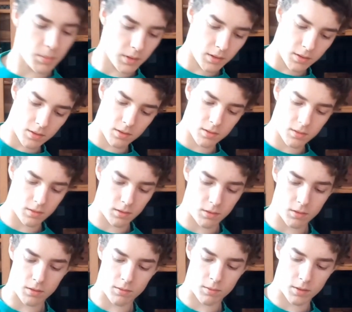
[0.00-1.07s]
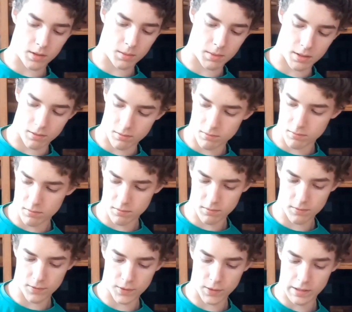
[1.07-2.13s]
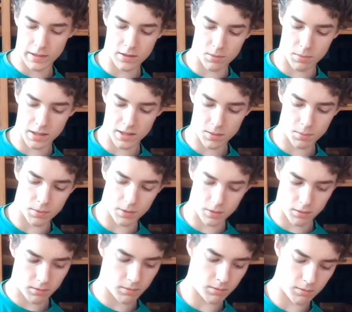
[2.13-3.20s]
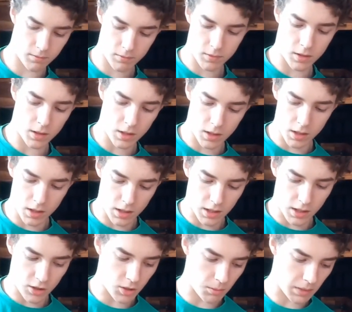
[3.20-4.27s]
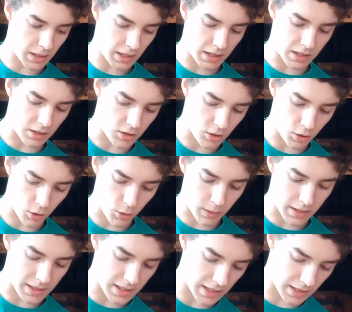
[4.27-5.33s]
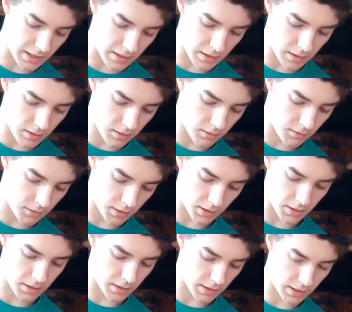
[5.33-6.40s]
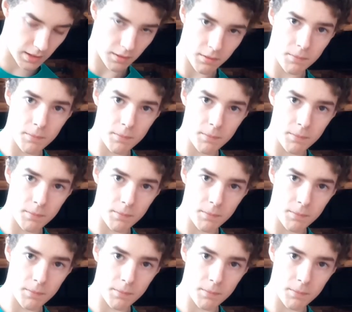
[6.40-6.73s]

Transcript: because you got to worry about a few extra bits, but shouldn't be anything too intense, I'd say.